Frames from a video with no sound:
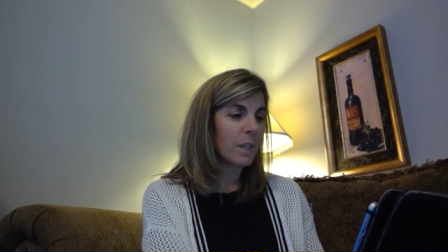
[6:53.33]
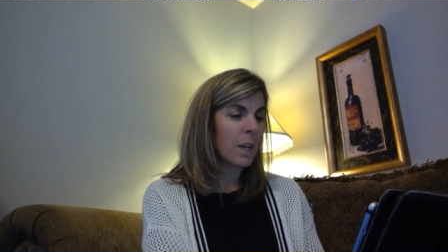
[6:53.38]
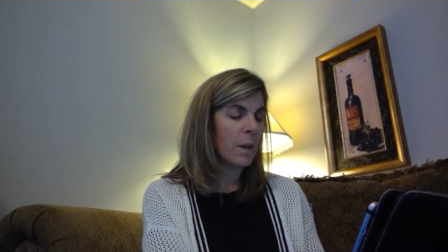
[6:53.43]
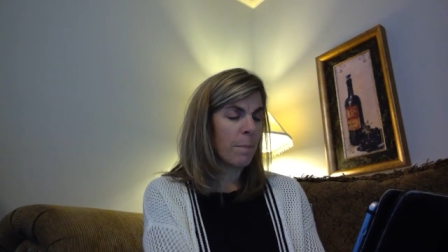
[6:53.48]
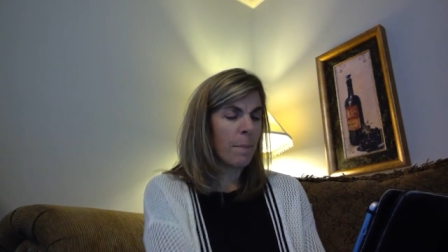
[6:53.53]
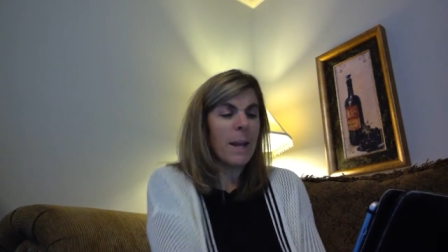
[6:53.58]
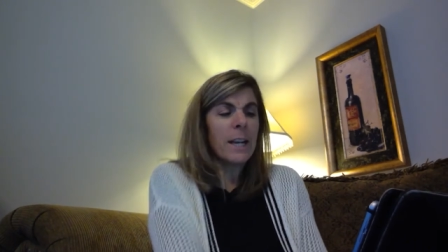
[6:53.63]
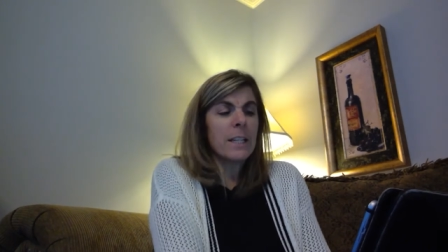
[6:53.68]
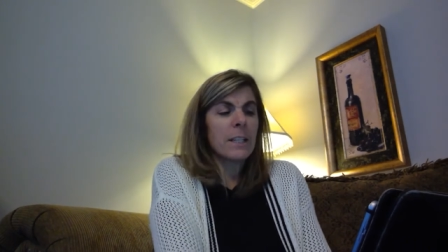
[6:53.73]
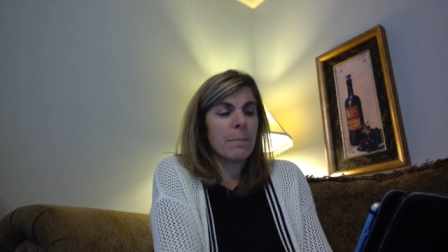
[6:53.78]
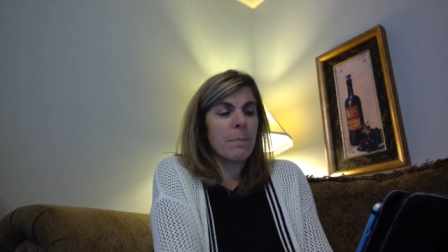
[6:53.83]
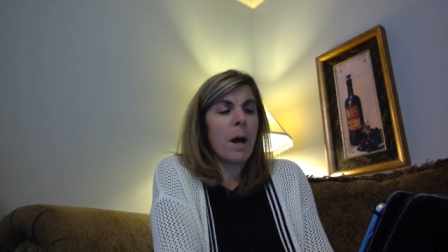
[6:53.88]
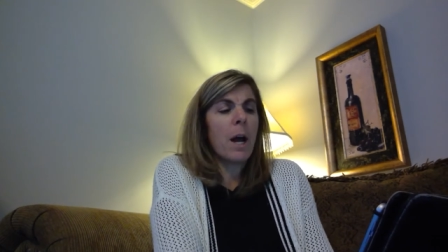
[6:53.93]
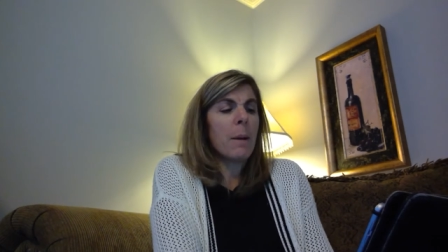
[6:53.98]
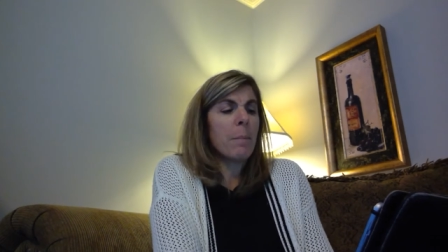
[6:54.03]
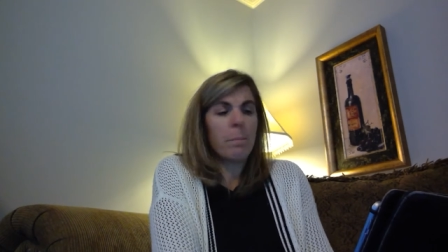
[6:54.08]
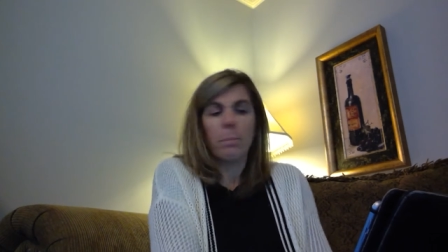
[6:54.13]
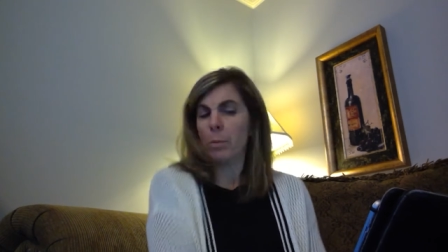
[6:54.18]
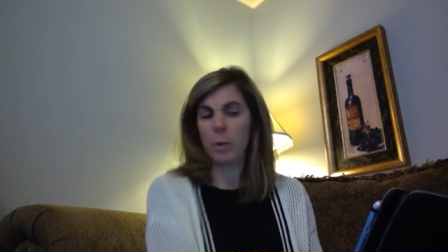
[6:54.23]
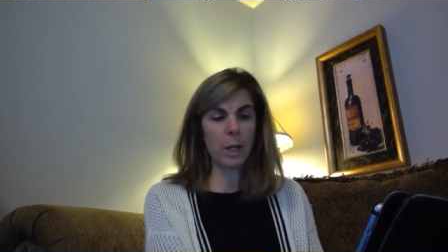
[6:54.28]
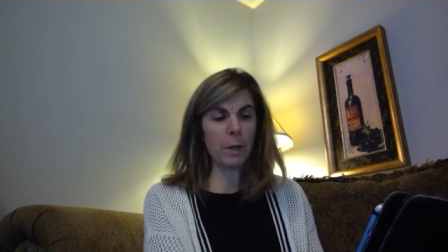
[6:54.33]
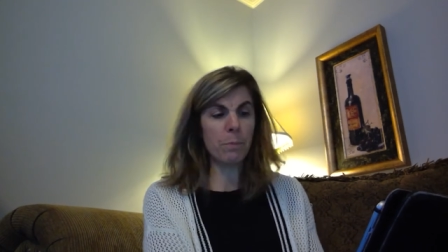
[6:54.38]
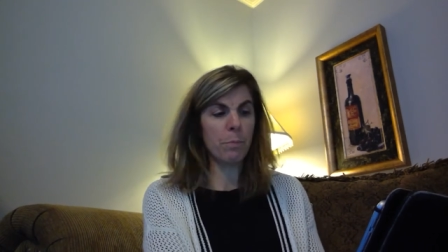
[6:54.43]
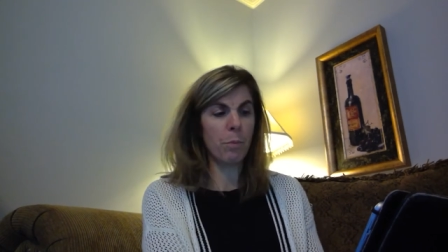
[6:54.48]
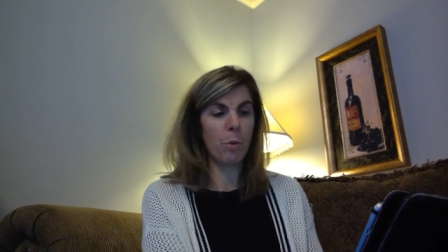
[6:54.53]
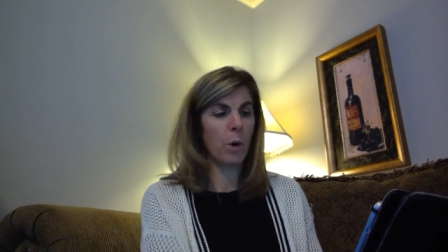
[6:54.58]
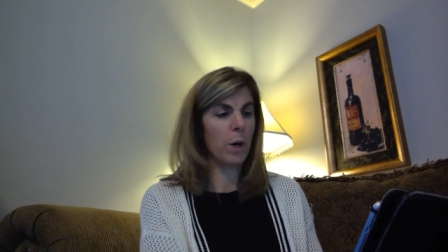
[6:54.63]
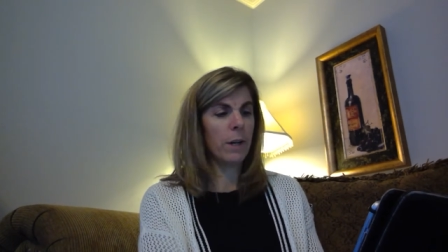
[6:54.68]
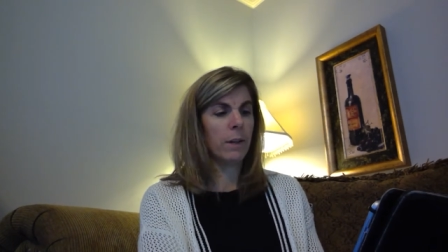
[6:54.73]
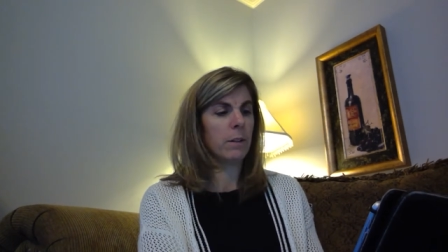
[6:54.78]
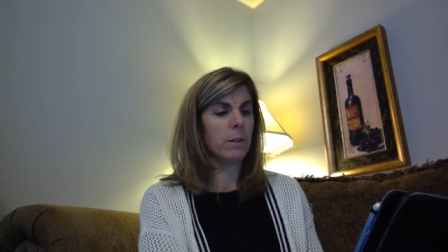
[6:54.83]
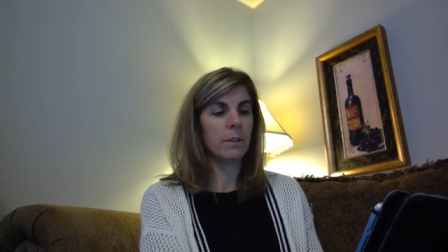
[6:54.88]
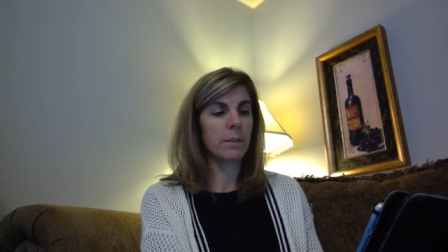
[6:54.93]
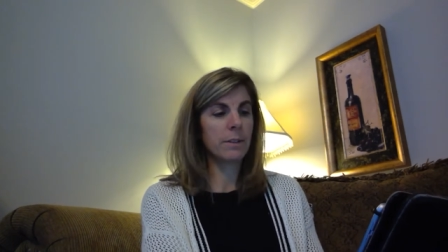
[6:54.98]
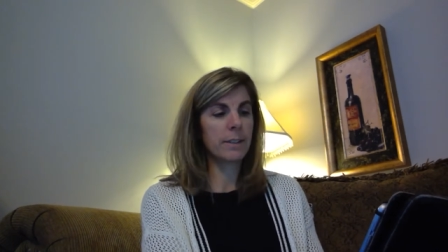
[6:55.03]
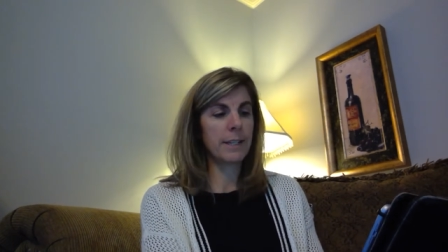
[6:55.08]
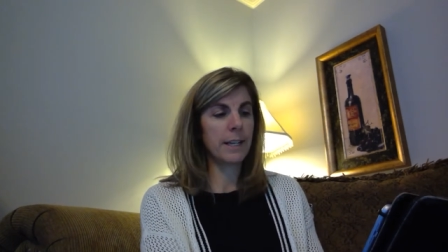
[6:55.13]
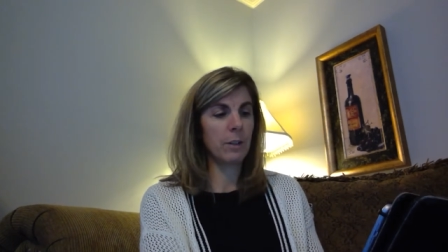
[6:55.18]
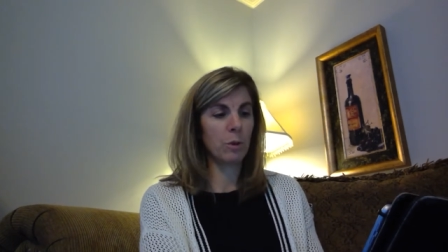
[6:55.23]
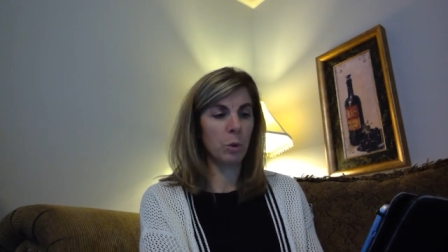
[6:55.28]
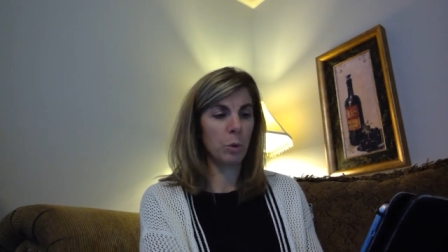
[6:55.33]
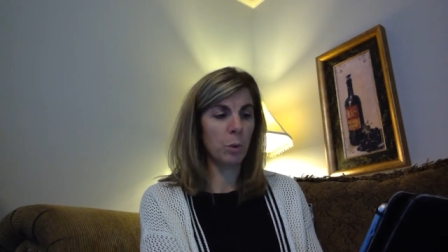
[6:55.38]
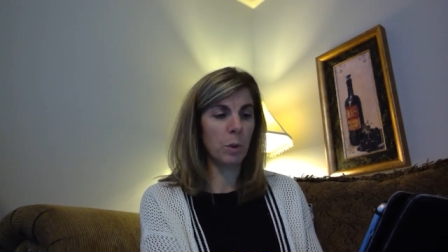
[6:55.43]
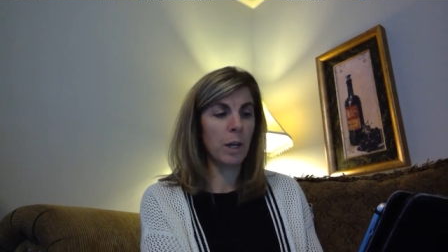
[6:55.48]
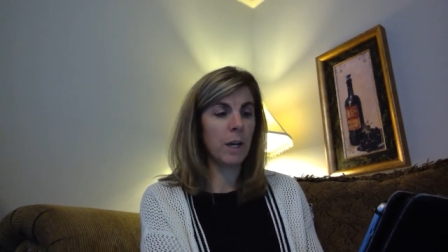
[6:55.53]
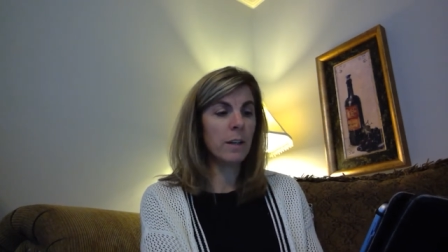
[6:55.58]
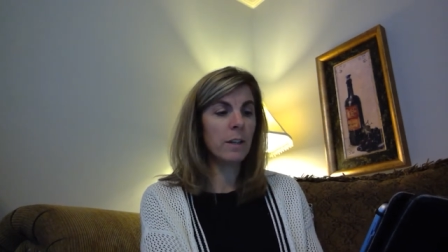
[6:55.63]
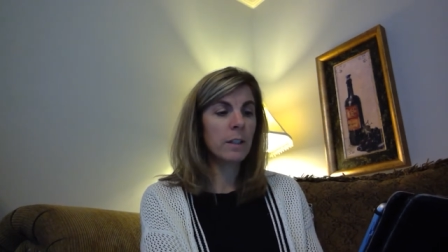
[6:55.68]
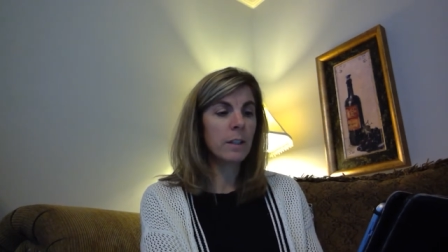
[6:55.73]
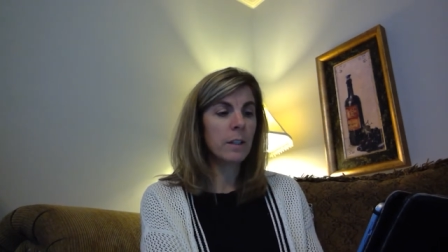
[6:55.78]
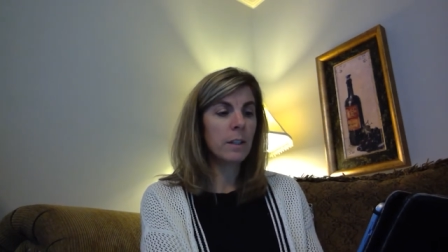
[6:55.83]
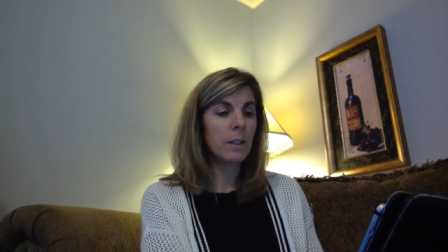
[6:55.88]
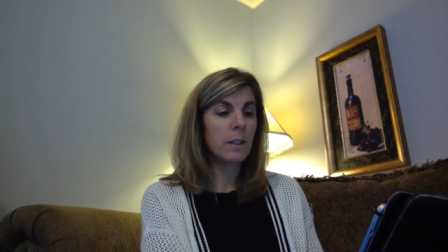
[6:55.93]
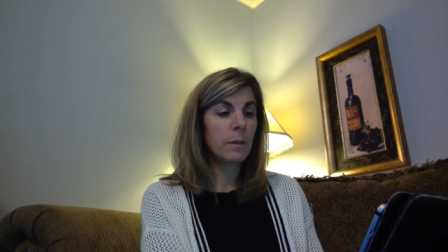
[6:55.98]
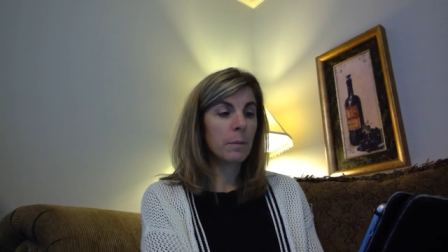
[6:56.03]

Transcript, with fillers: Makes my blood boil, said Lula.